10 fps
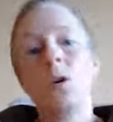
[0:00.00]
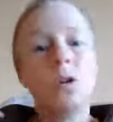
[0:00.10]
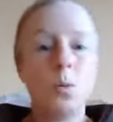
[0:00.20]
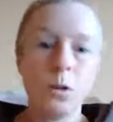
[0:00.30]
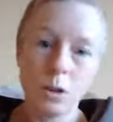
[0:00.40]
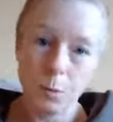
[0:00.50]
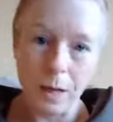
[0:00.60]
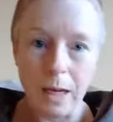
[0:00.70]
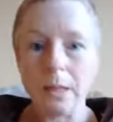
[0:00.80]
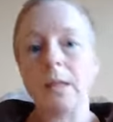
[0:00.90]
what you
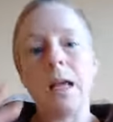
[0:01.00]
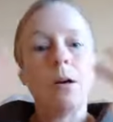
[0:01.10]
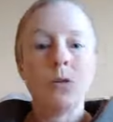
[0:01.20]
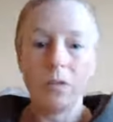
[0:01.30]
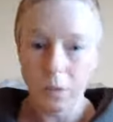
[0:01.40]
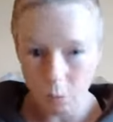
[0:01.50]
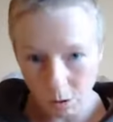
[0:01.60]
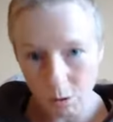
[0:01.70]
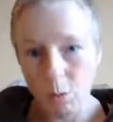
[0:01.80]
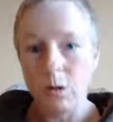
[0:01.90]
expect and how difficult
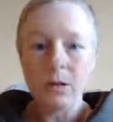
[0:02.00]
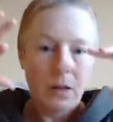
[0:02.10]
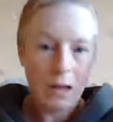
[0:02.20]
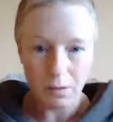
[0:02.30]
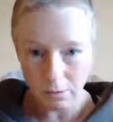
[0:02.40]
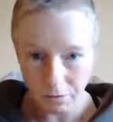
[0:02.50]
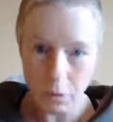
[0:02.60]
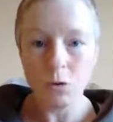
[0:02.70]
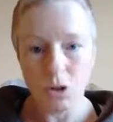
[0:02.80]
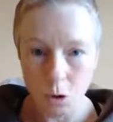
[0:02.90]
it all is and how
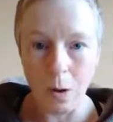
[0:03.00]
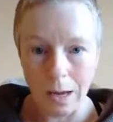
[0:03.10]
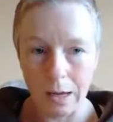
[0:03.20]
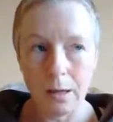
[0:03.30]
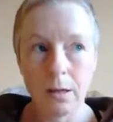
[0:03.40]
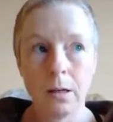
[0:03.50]
confused you are